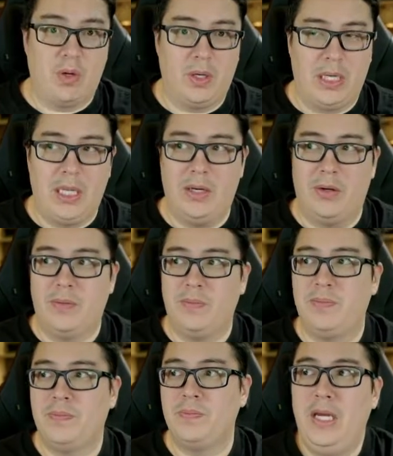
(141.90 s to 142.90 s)
were nil.
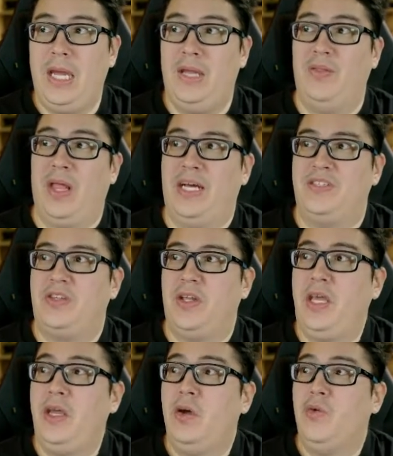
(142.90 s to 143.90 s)
And
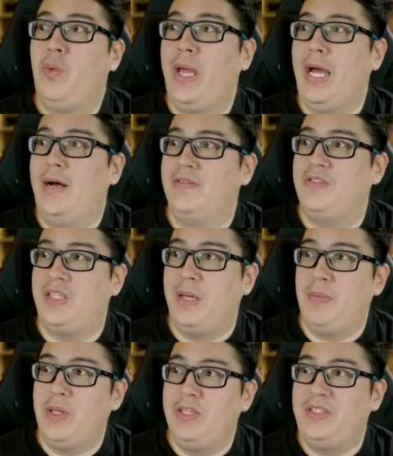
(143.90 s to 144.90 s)
lastly, we have
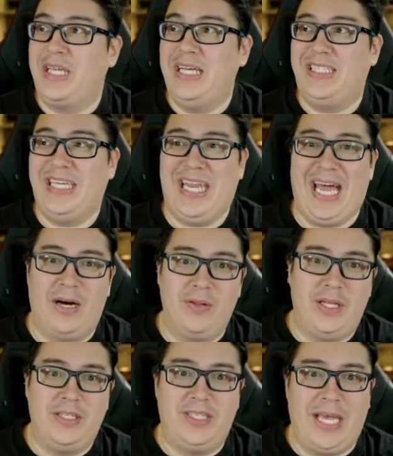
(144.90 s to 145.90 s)
Stimulus gets an
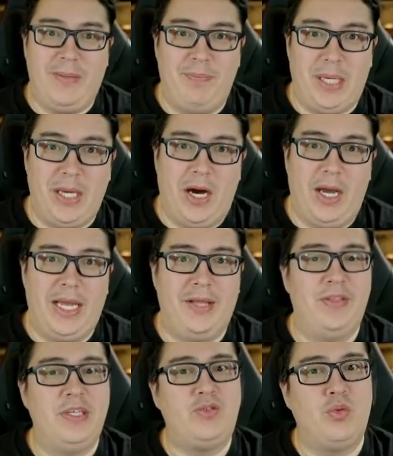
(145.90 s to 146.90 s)
Outlets A P I,
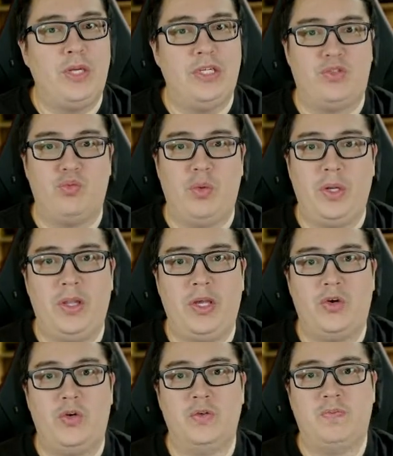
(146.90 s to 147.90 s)
and this one is really
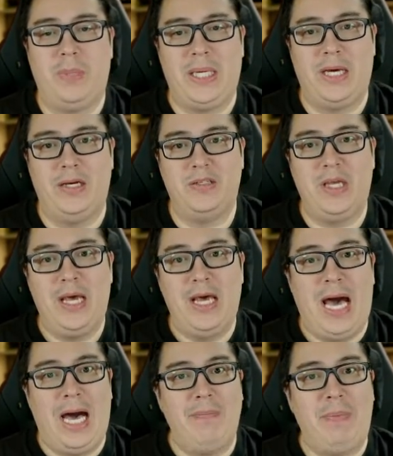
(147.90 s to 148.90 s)
cool because
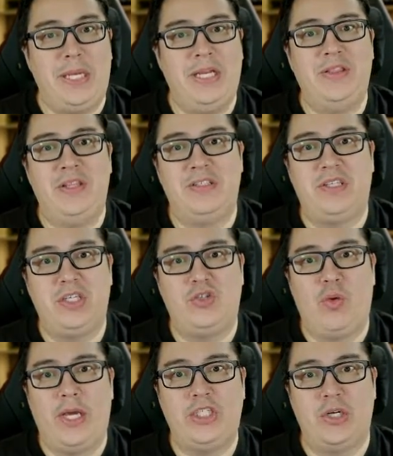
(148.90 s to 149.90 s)
I've been in this
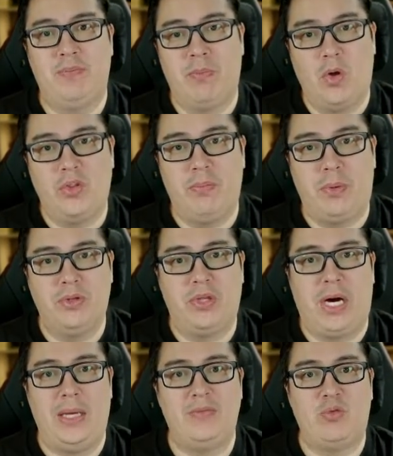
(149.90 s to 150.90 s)
situation multiple
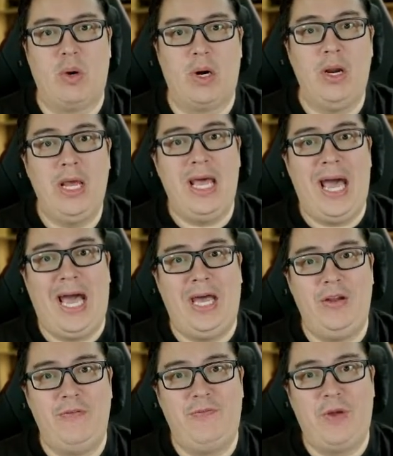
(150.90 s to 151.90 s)
times where I
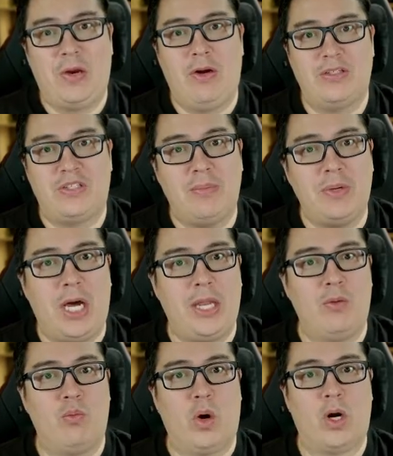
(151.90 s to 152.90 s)
had to figure out some
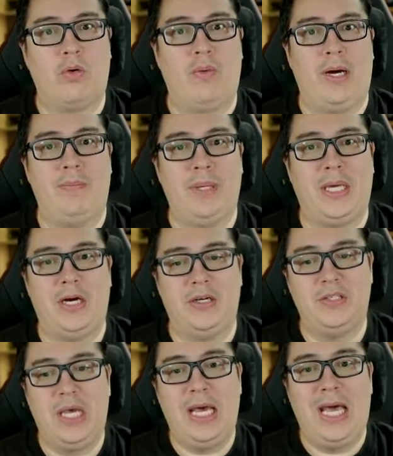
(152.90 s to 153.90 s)
kind of workaround
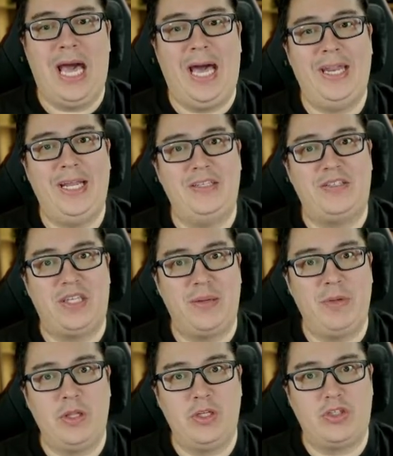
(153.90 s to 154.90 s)
because I had a
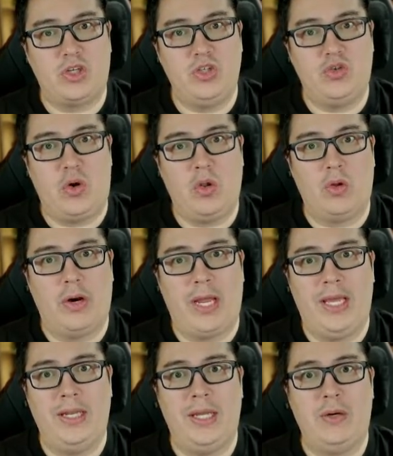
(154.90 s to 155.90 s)
Stimulus controller
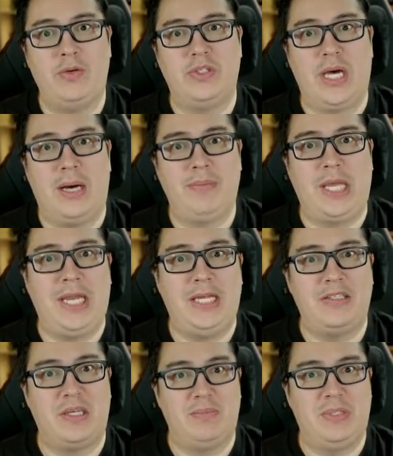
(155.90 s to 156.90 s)
and it was
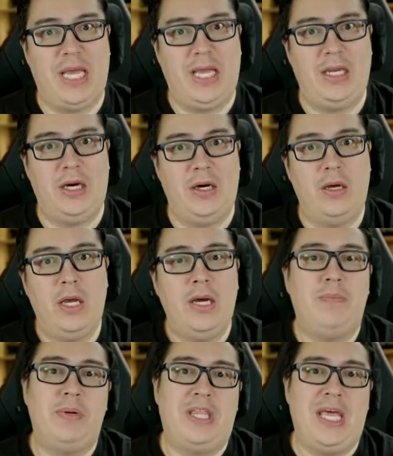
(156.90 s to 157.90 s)
updating some data,
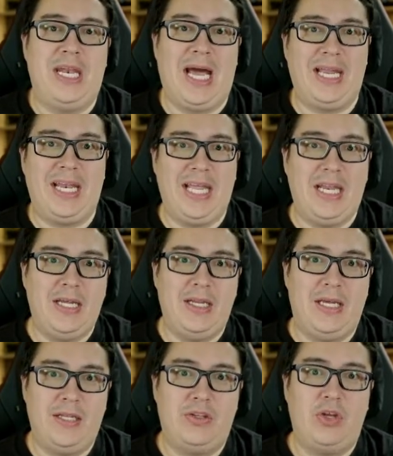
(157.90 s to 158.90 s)
but then I
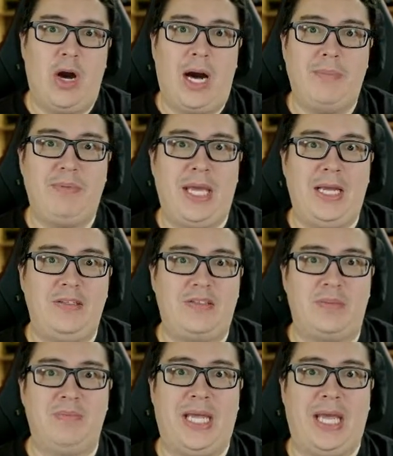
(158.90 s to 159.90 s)
needed it to update
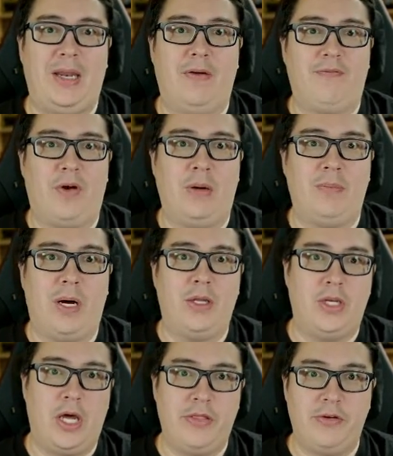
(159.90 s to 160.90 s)
some data from
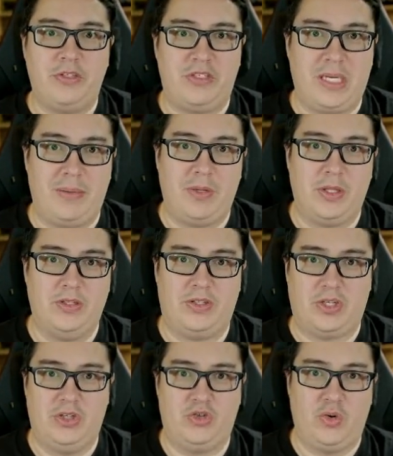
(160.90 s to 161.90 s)
another
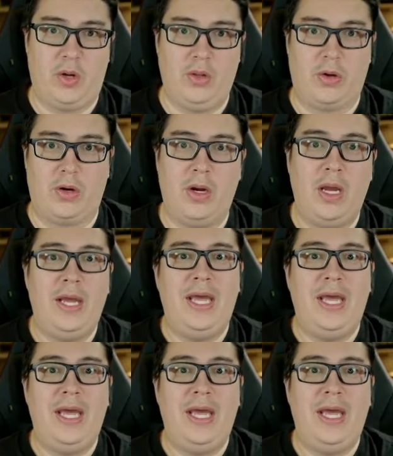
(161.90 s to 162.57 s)
Stimulus controller.